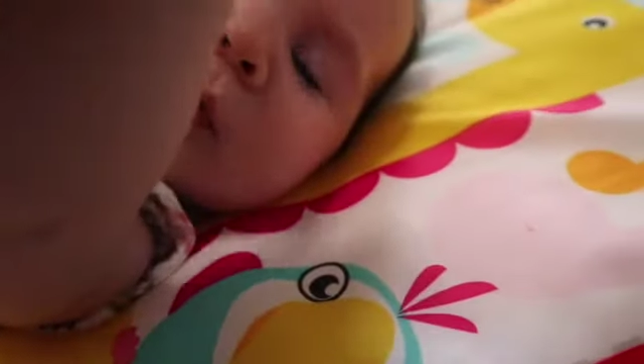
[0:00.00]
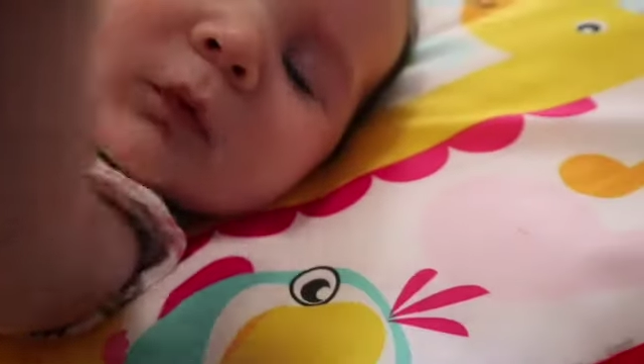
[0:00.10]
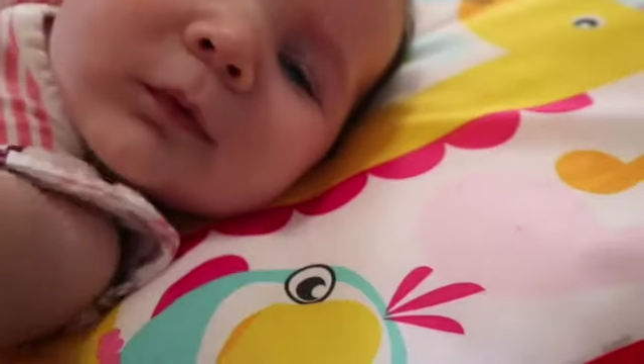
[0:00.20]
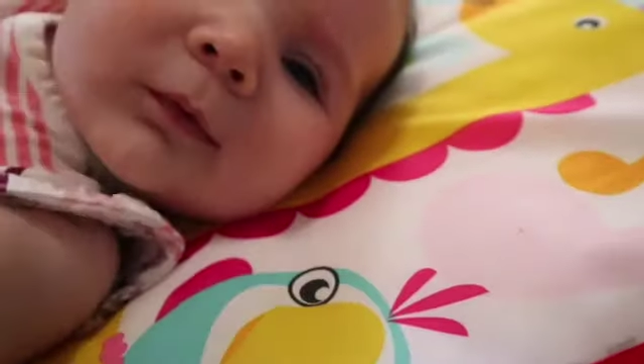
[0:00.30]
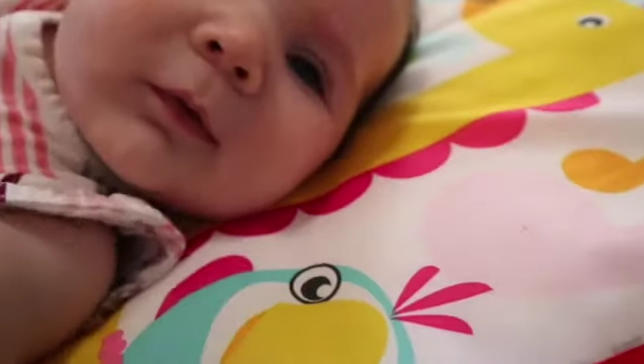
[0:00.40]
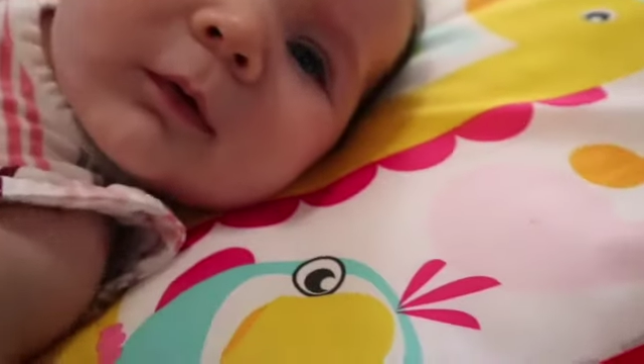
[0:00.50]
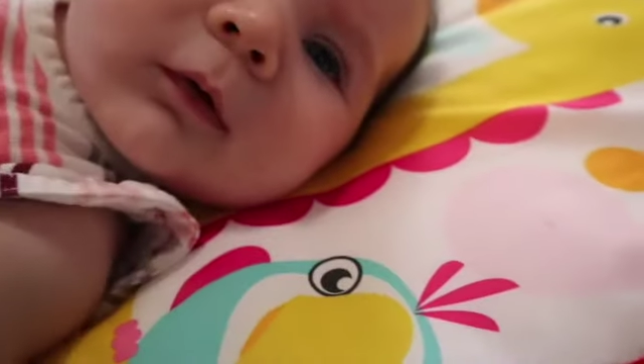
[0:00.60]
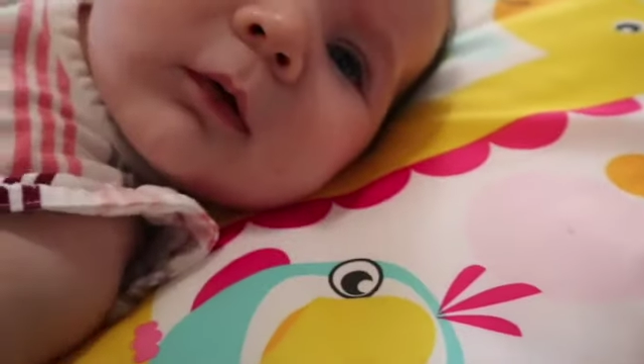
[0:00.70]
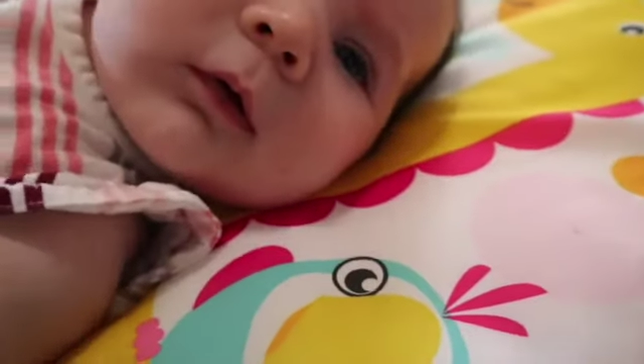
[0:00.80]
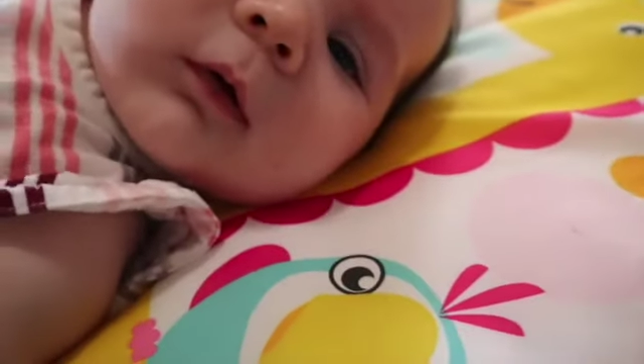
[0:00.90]
Did you talk to
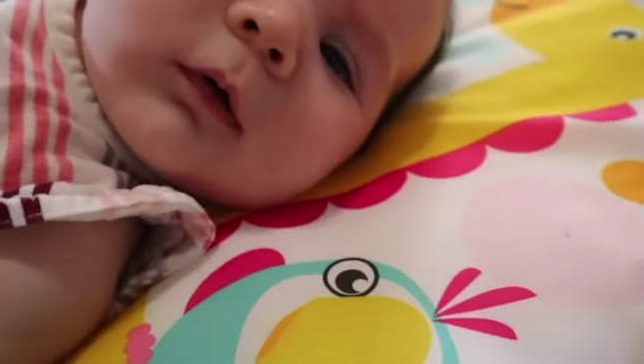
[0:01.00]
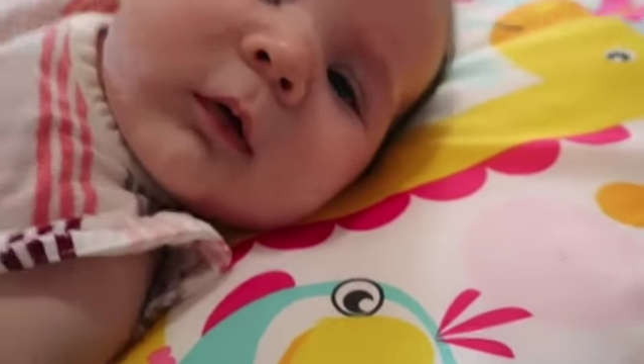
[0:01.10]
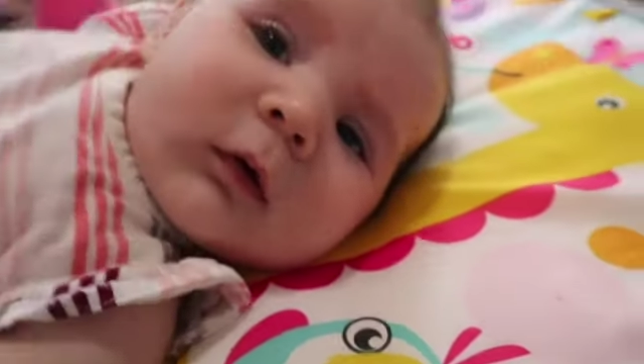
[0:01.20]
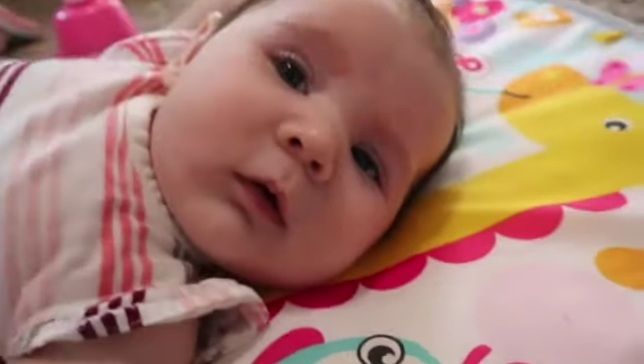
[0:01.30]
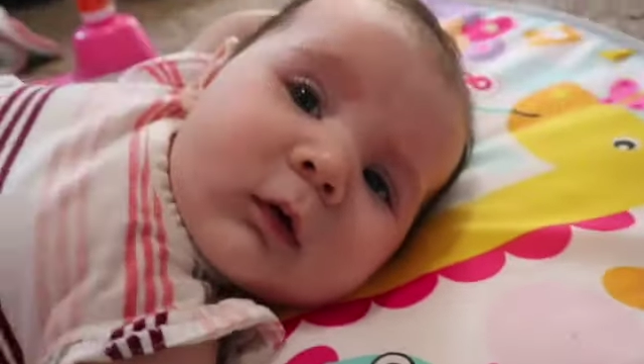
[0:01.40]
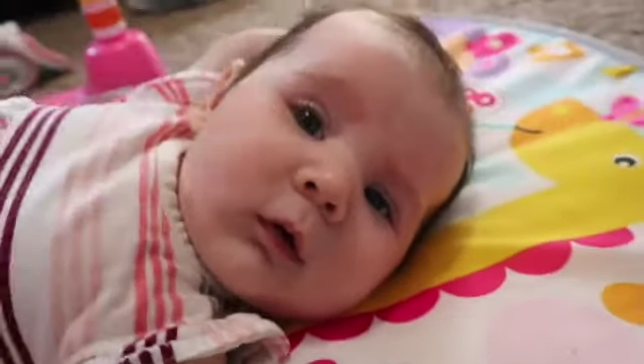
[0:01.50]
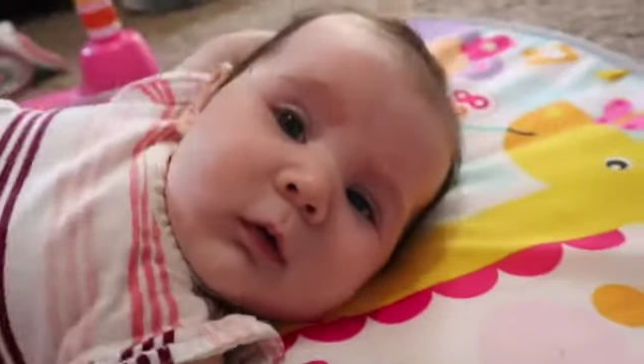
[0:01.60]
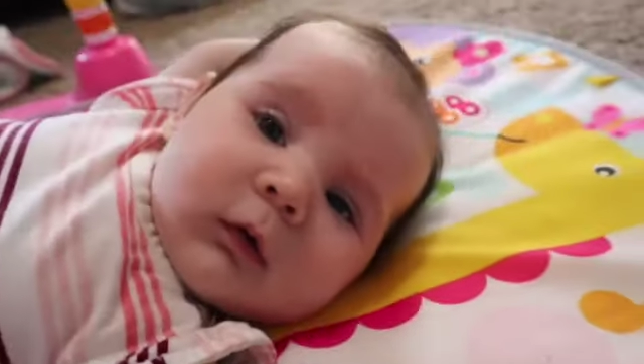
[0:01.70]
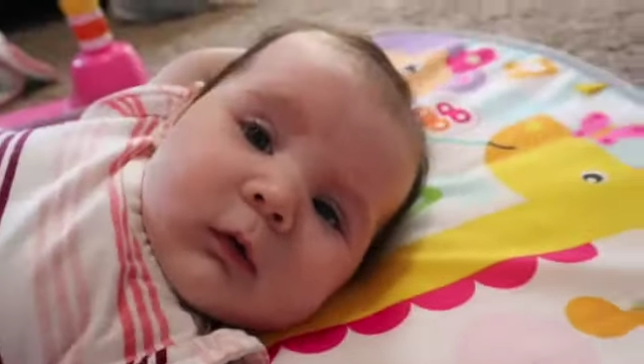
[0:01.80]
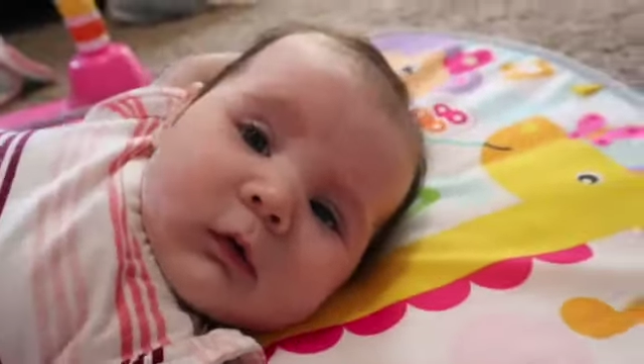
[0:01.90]
Granny?
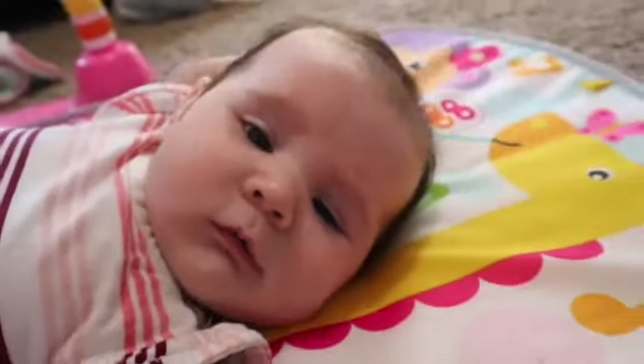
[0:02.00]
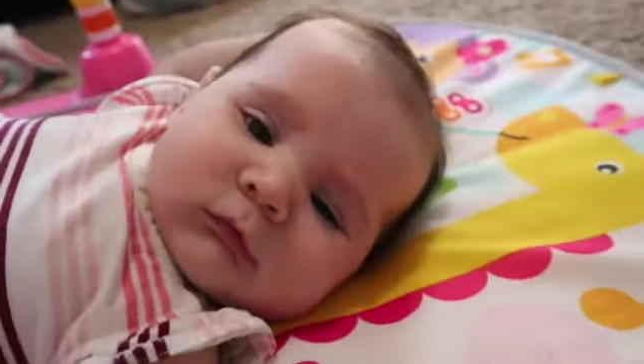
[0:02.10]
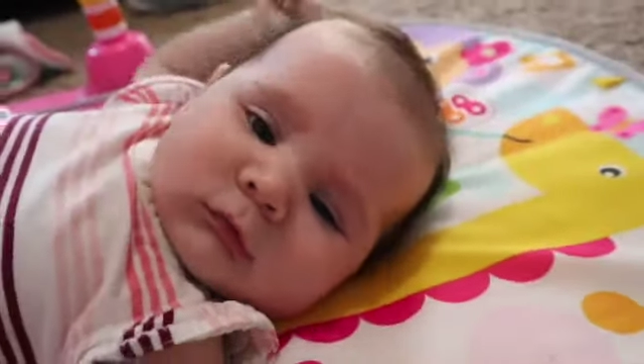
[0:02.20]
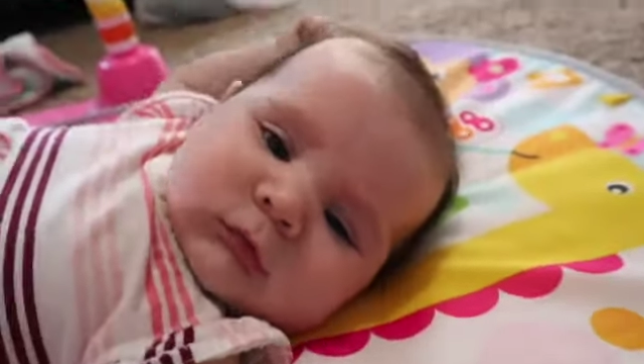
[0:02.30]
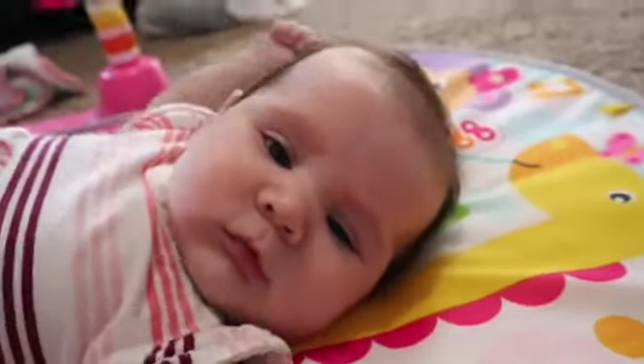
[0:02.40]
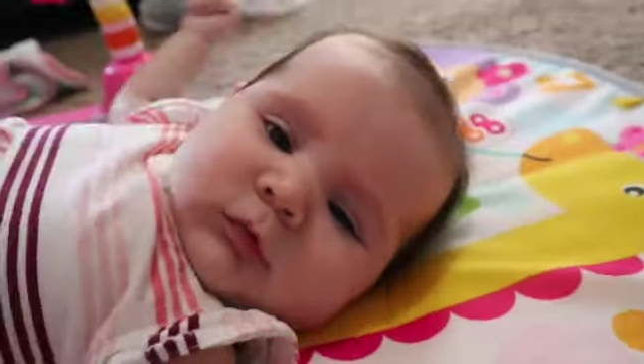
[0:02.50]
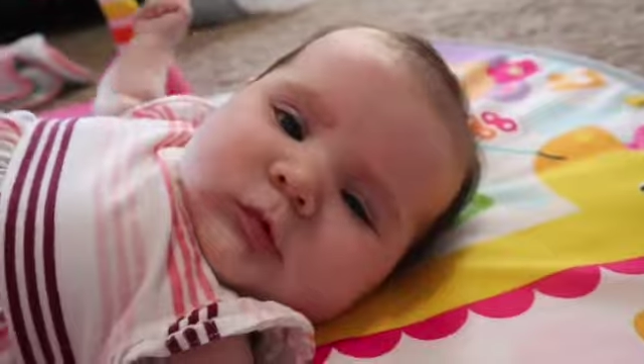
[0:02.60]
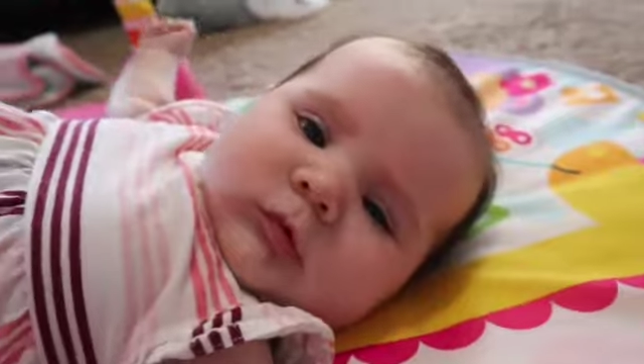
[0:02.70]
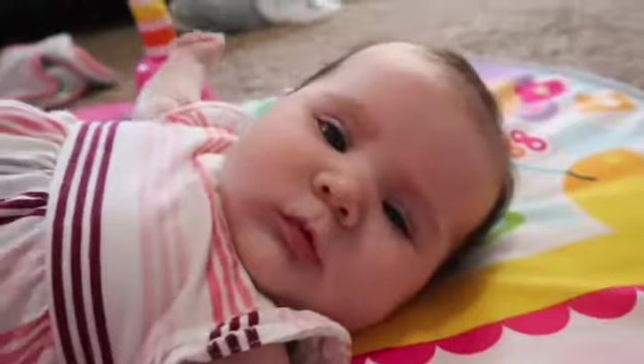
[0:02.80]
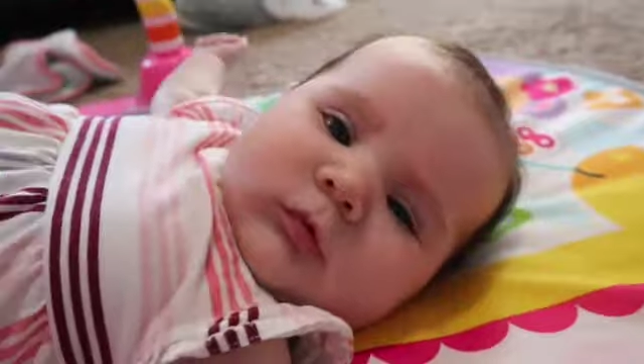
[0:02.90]

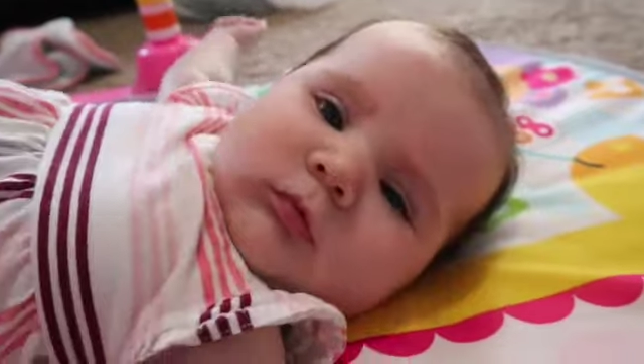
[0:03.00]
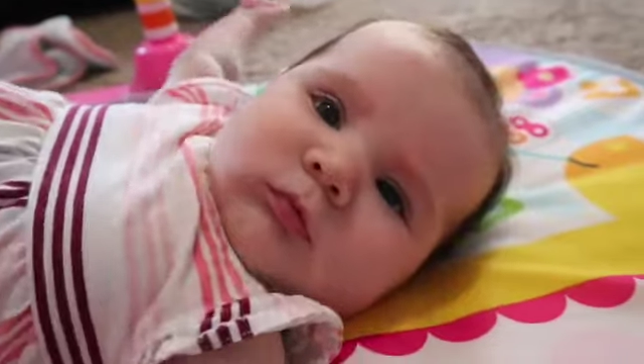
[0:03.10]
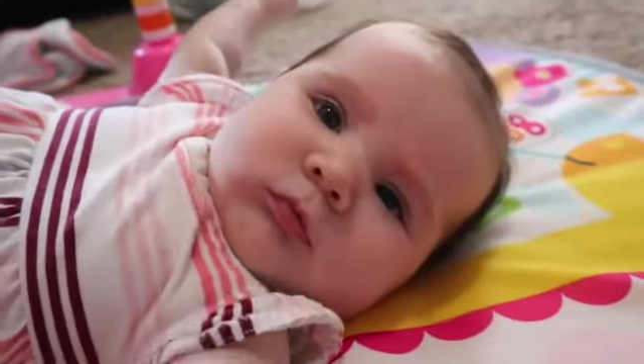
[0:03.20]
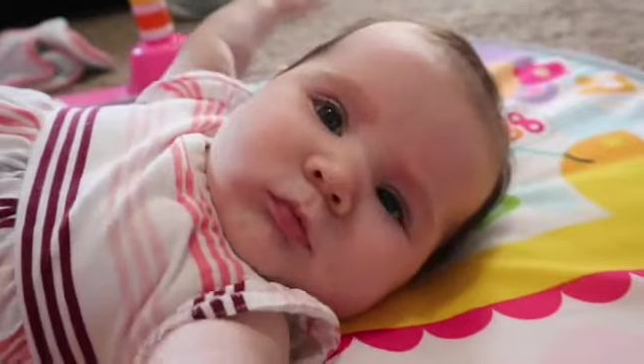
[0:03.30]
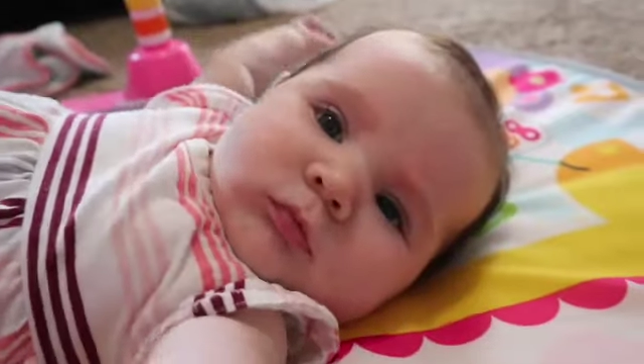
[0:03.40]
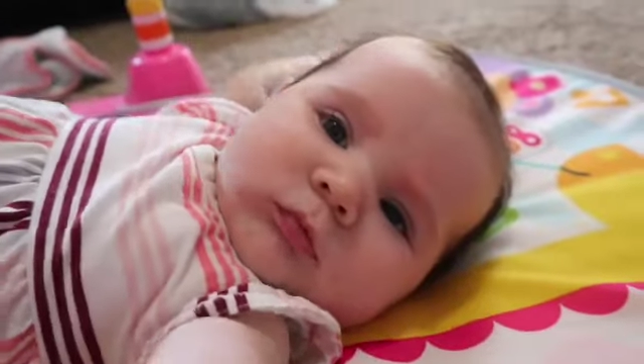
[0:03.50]
Granny is her great